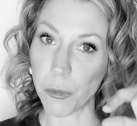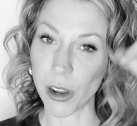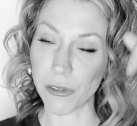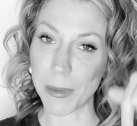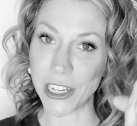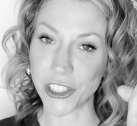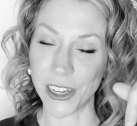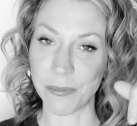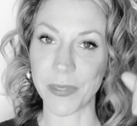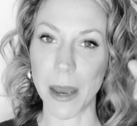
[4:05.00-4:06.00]
more
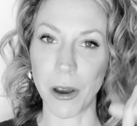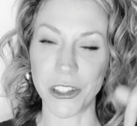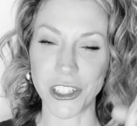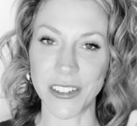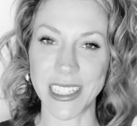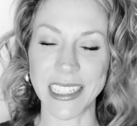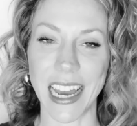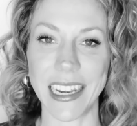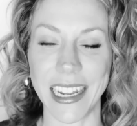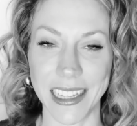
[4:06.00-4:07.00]
information about the Shift
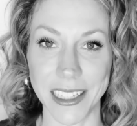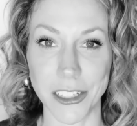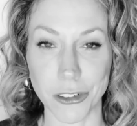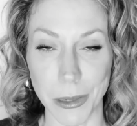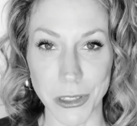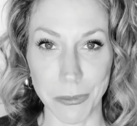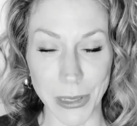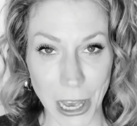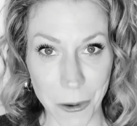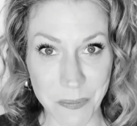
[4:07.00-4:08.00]
Society in the description
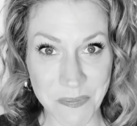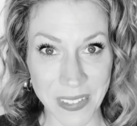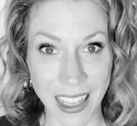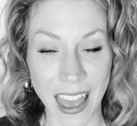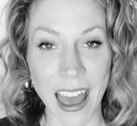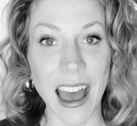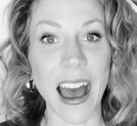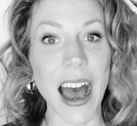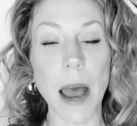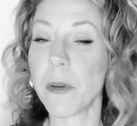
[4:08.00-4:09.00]
below.
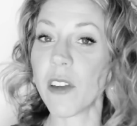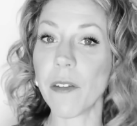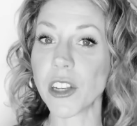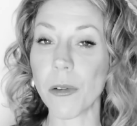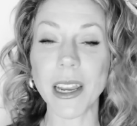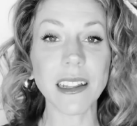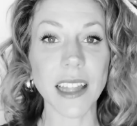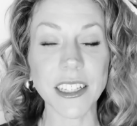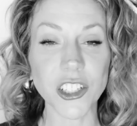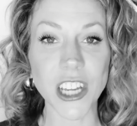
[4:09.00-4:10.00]
If you haven't already,
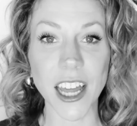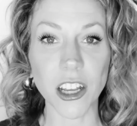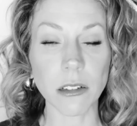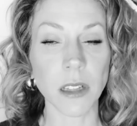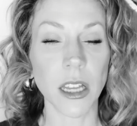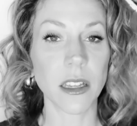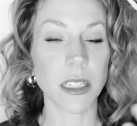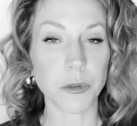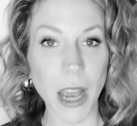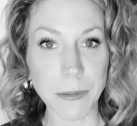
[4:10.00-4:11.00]
like the channel,
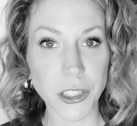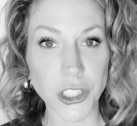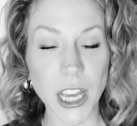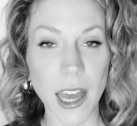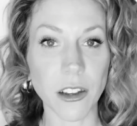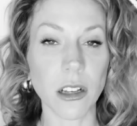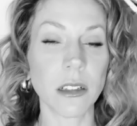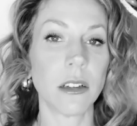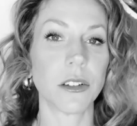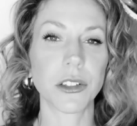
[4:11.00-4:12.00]
subscribe to the
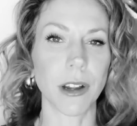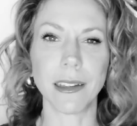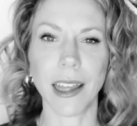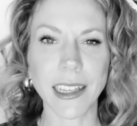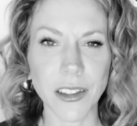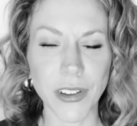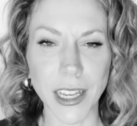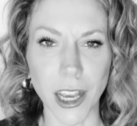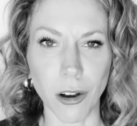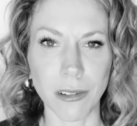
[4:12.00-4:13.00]
channel, sorry, like the
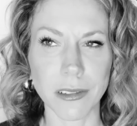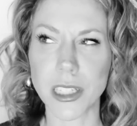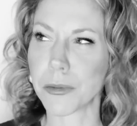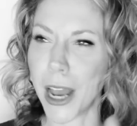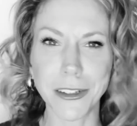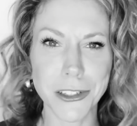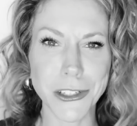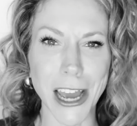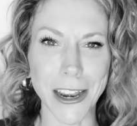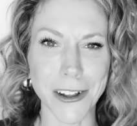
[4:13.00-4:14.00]
video, subscribe to the
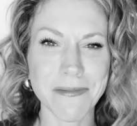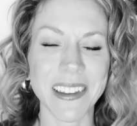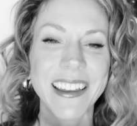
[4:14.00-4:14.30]
channel.